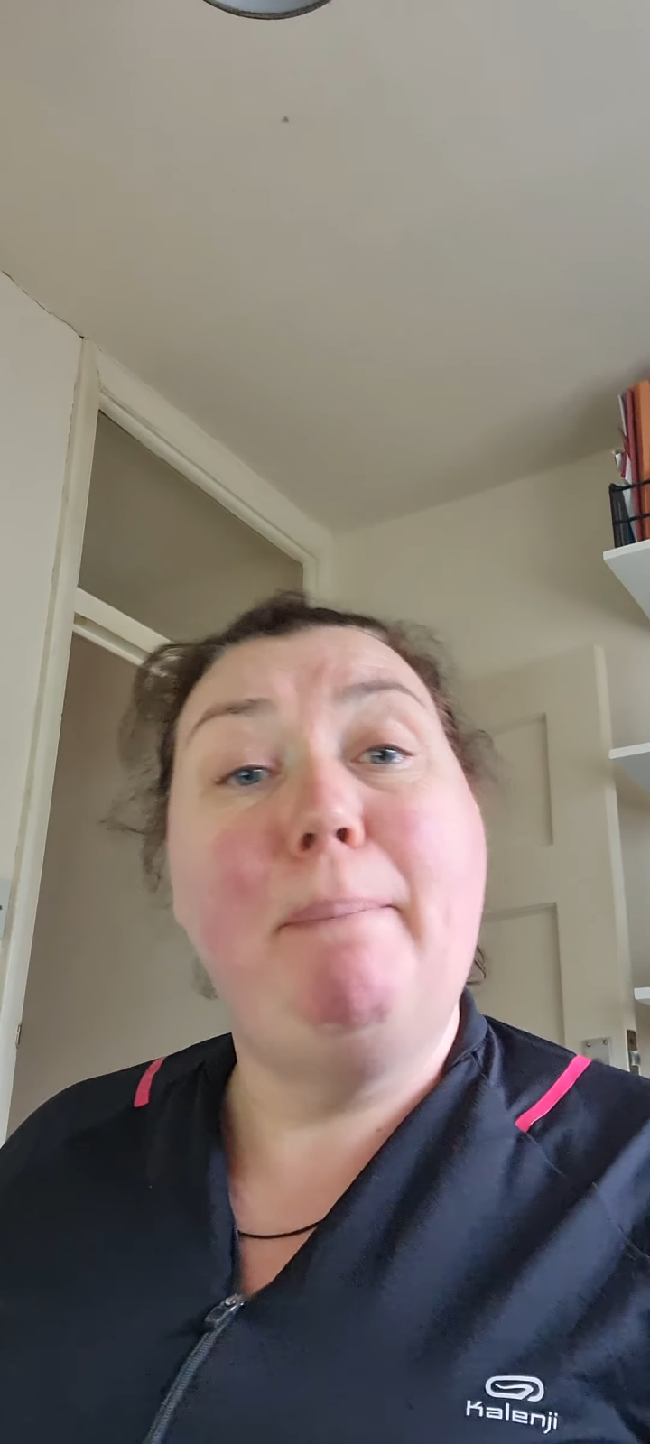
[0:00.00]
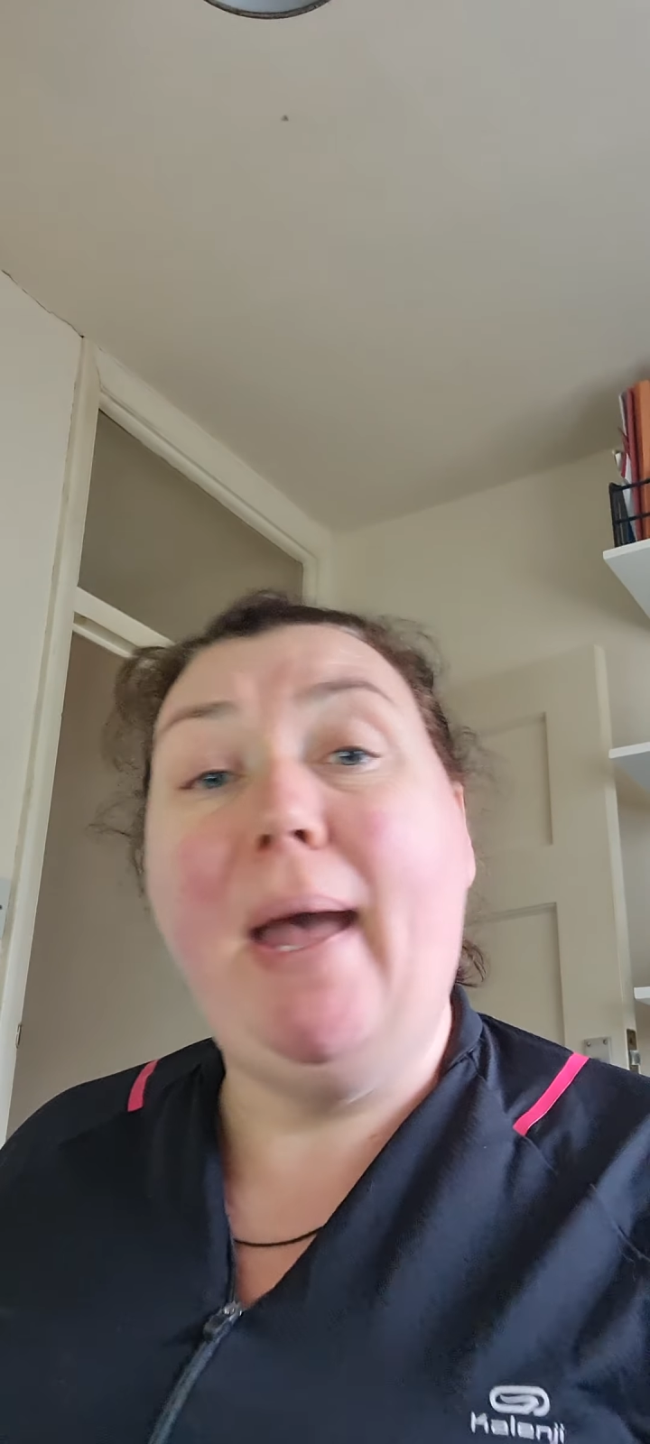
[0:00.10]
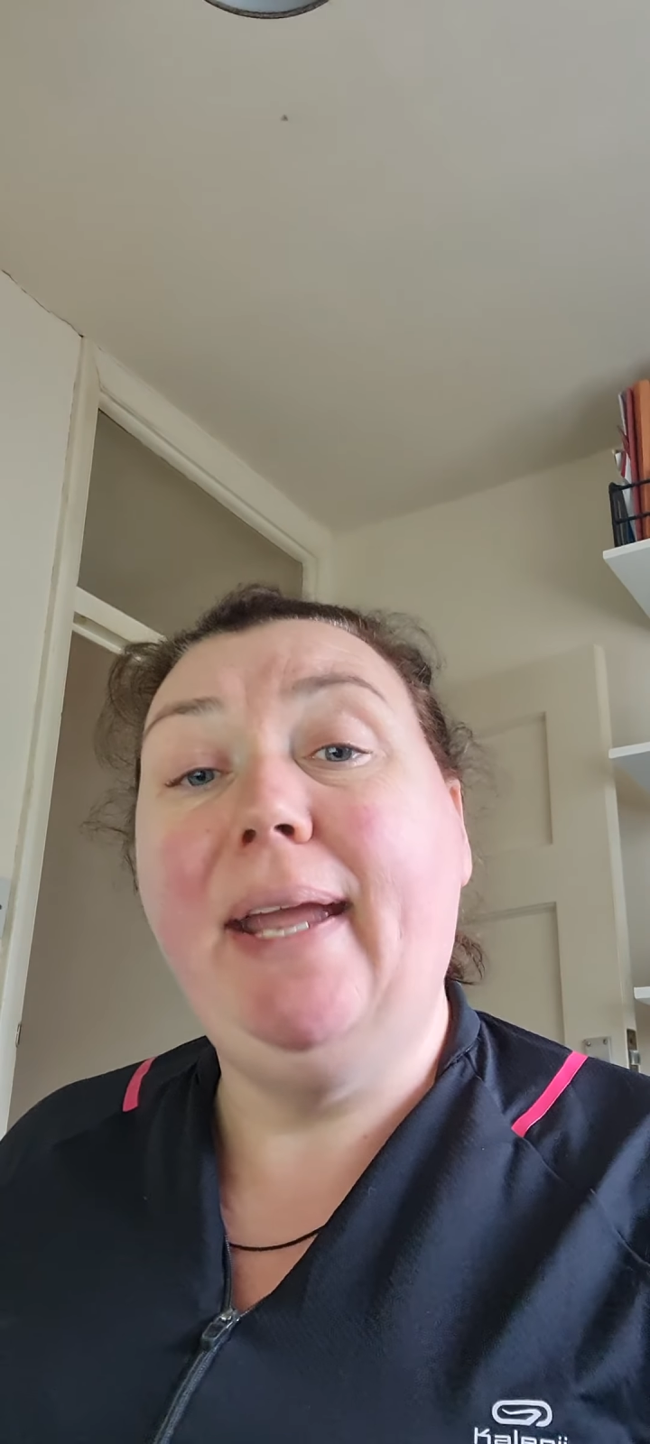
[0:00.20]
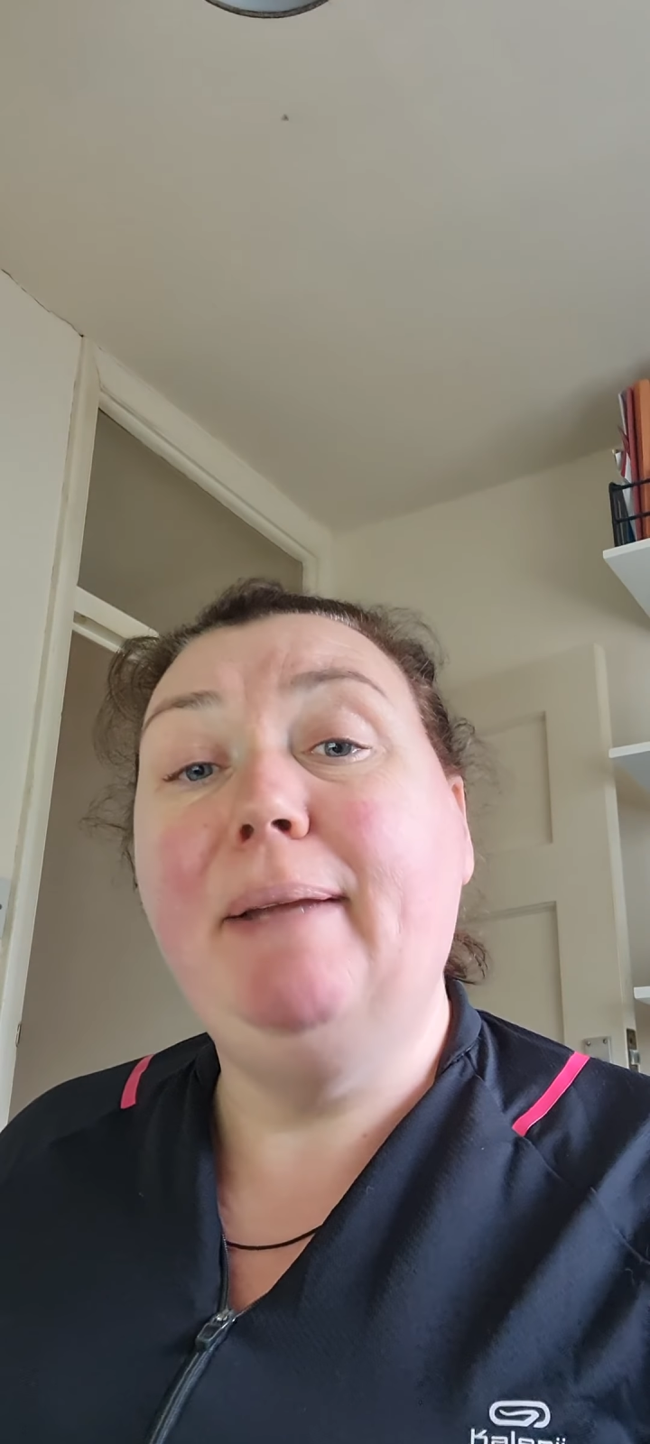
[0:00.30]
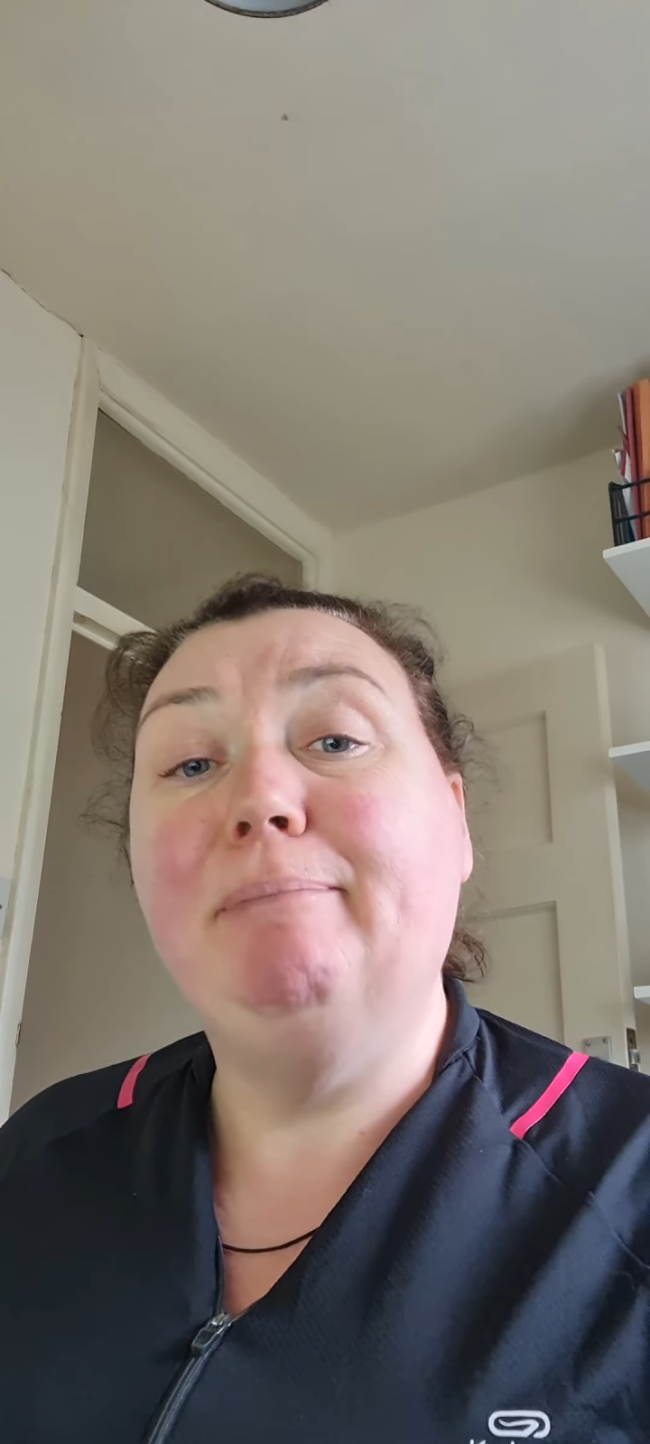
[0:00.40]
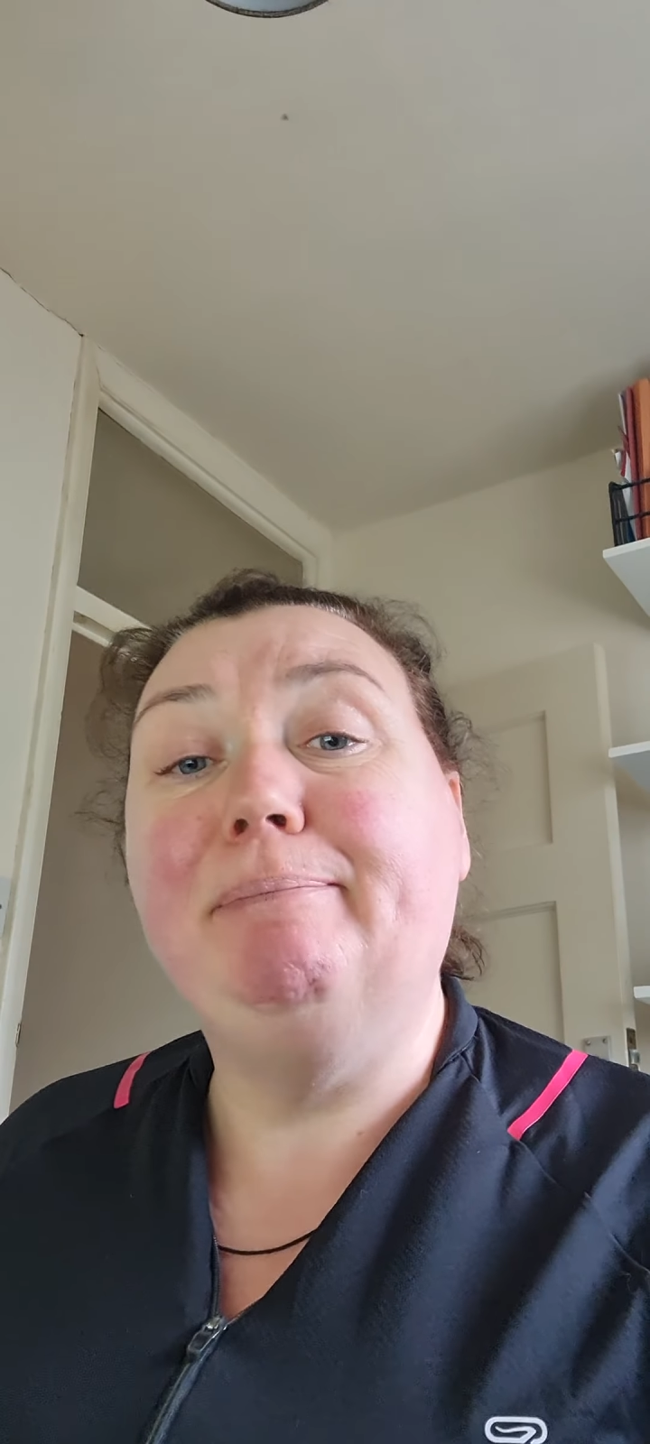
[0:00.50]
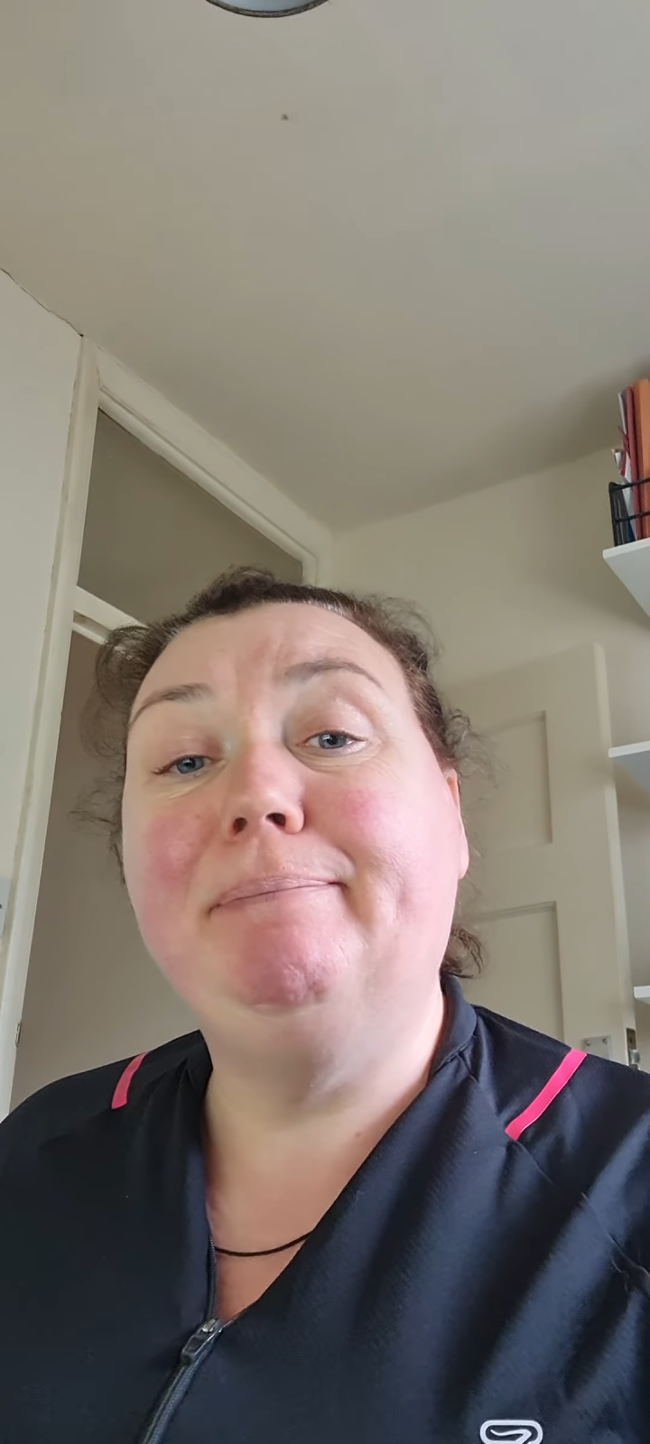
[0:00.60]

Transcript: Bye.